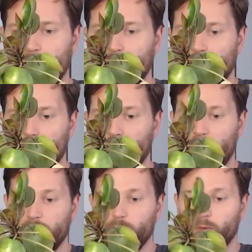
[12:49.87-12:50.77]
Bit of
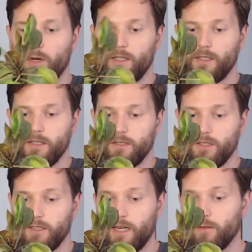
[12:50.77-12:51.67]
extra water,
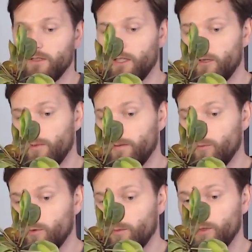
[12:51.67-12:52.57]
since now it's a little bit
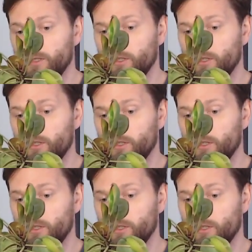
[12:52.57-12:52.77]
more moist,